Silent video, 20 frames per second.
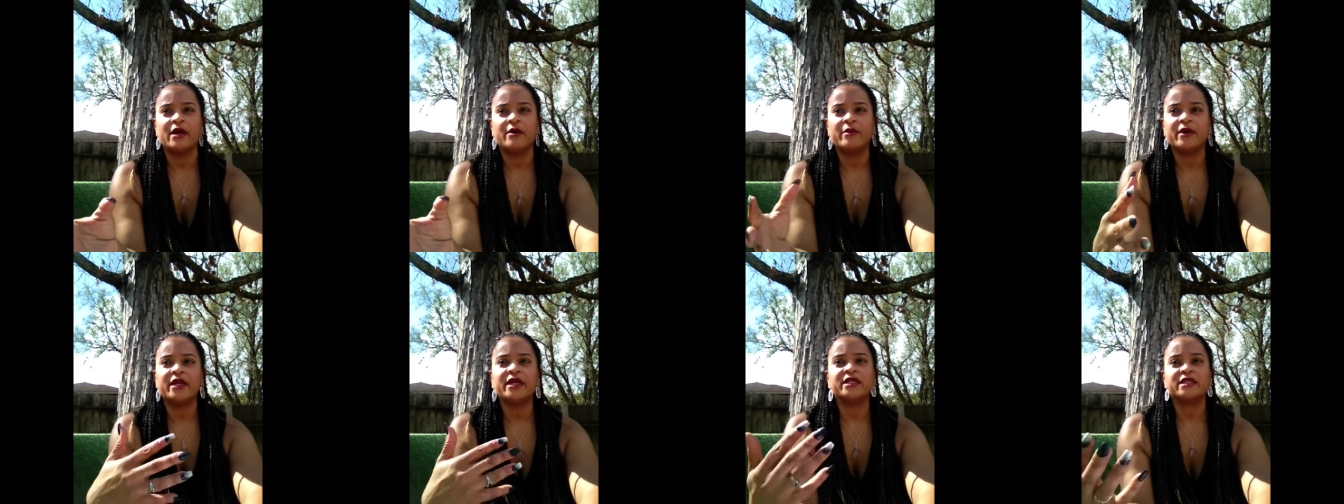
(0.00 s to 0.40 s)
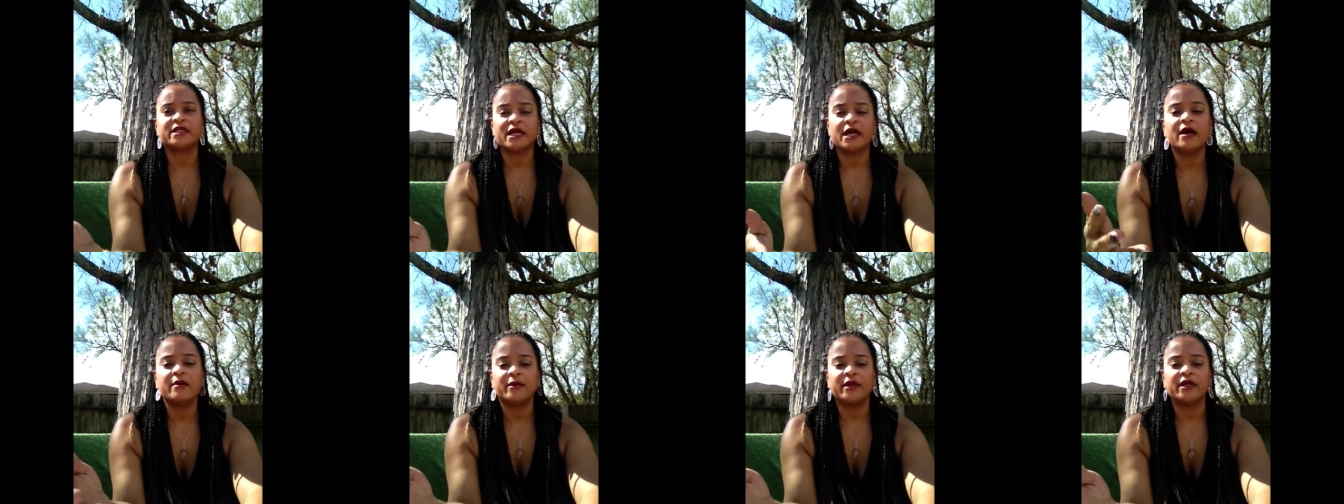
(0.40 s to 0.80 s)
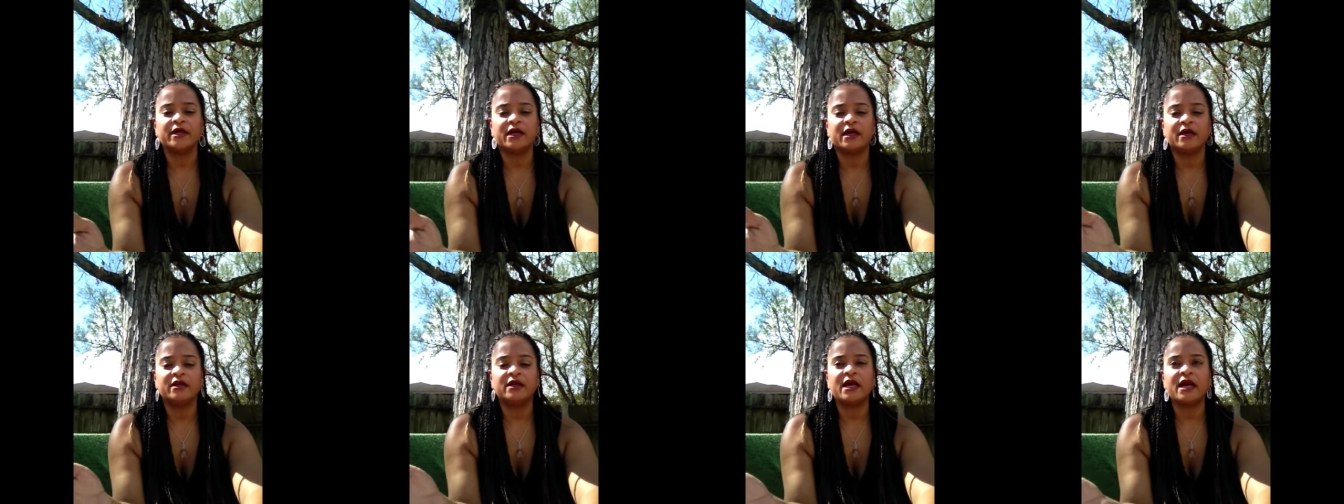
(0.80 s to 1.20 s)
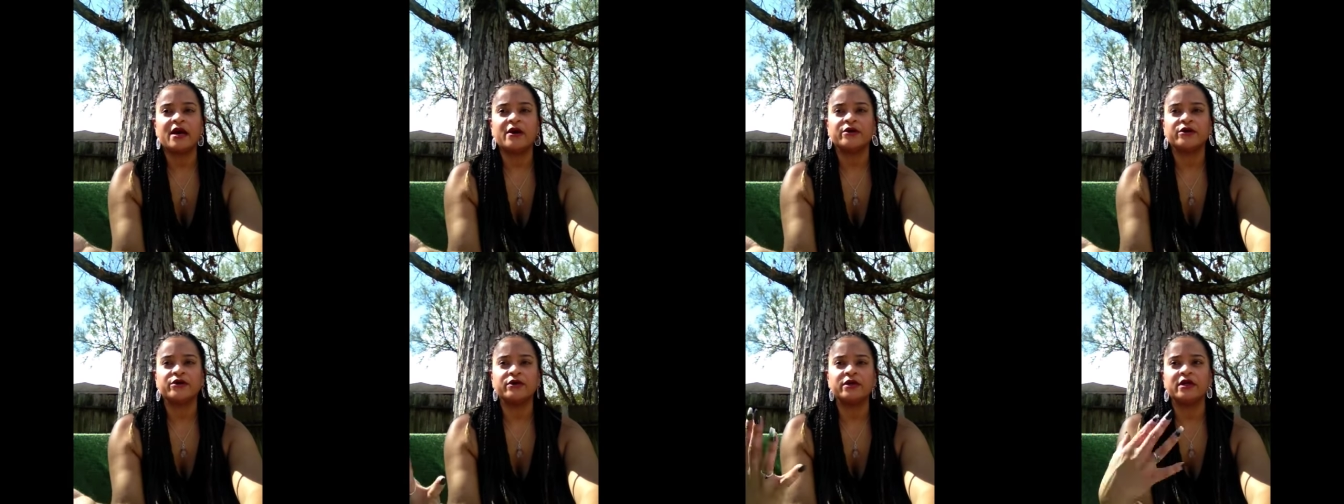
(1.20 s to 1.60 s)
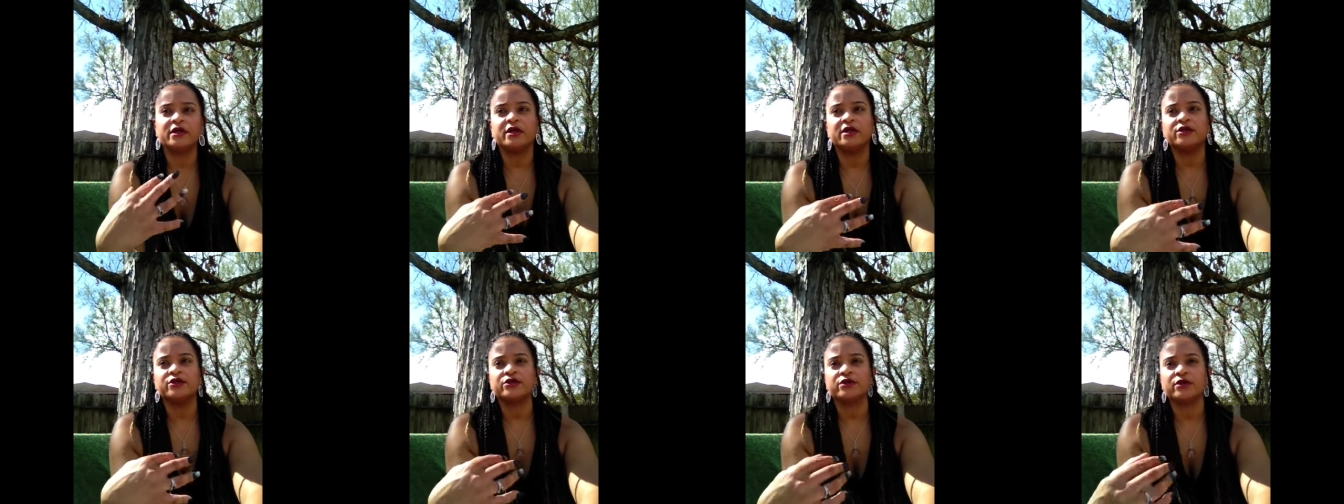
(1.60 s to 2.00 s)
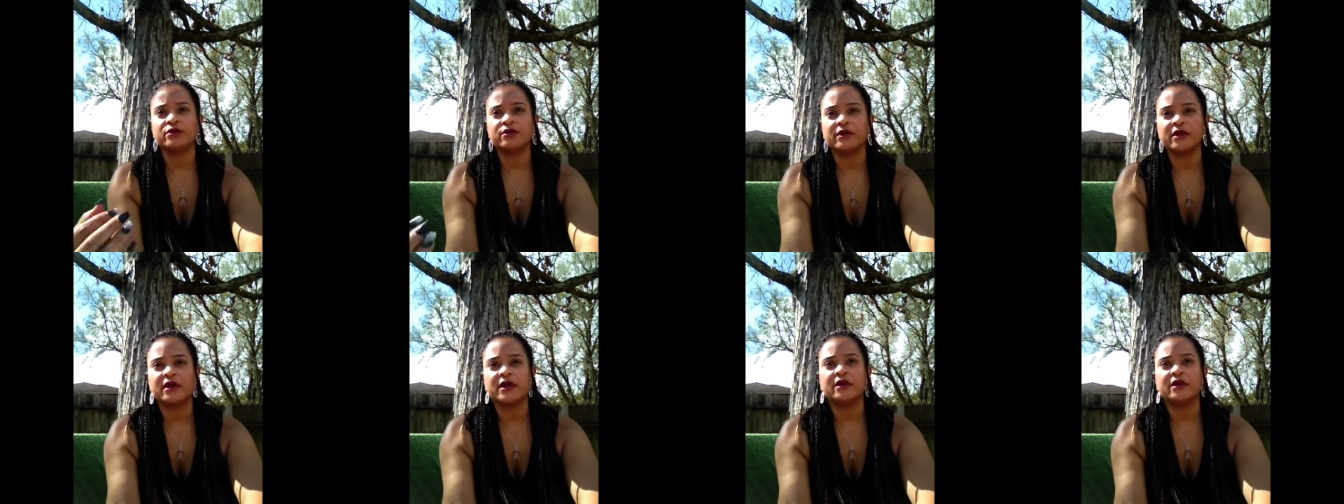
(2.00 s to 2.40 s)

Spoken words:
But it's coming, and now you can control